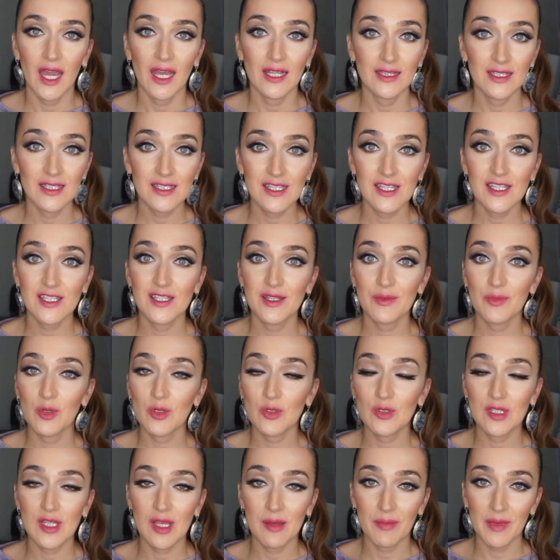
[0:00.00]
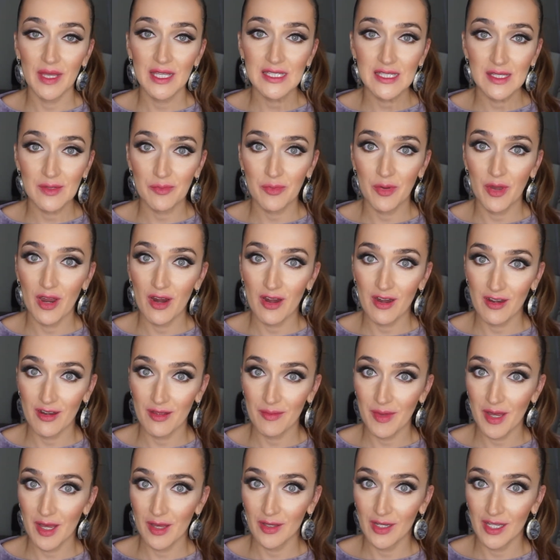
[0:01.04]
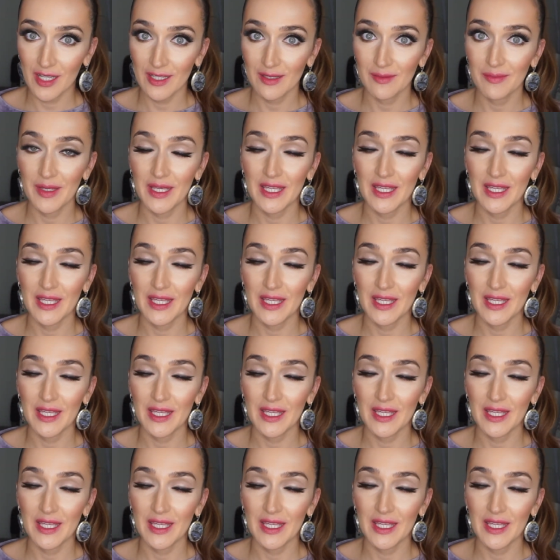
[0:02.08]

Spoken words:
and this is the most amazing part about it,